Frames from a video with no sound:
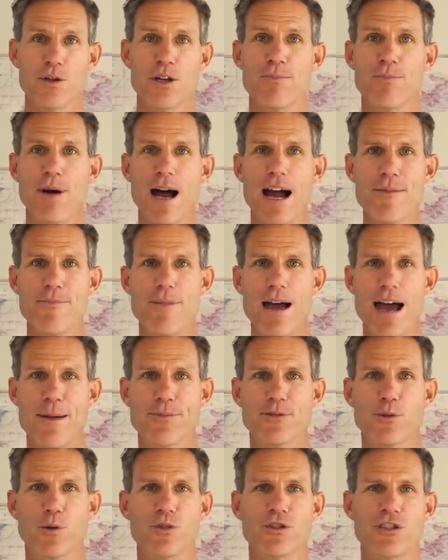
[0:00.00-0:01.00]
You can buy
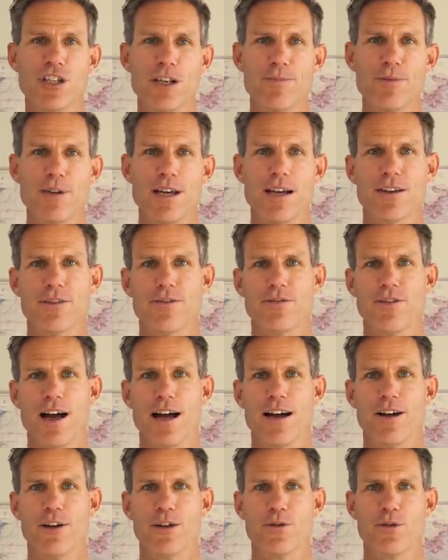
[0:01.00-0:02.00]
maps or GPX
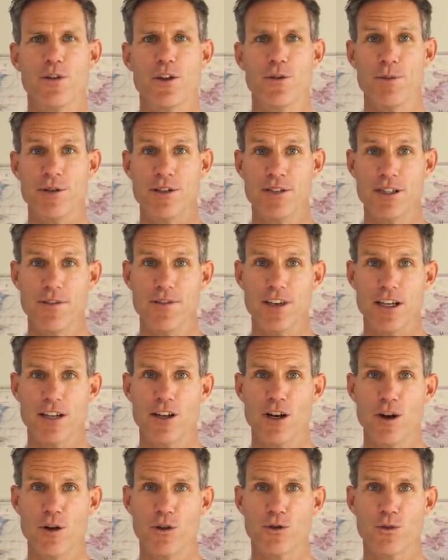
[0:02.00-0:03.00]
files for the Pacific
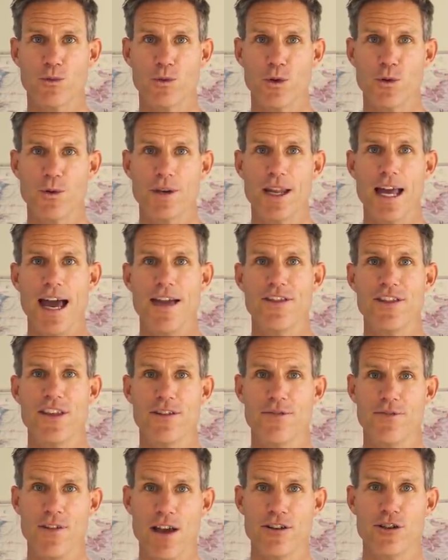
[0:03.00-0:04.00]
Coast route at the
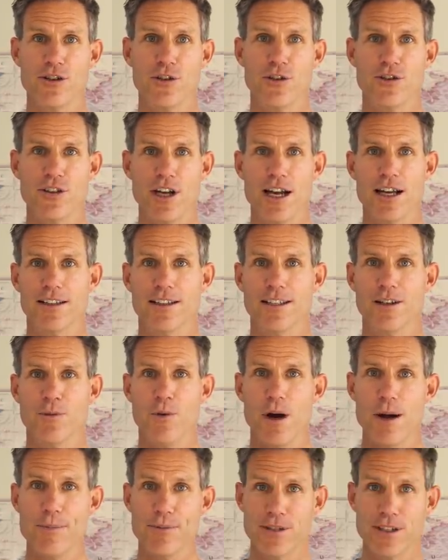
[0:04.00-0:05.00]
Adventure Cycling
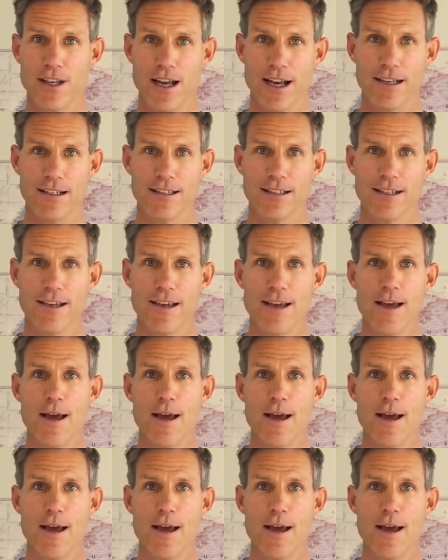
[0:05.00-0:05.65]
website,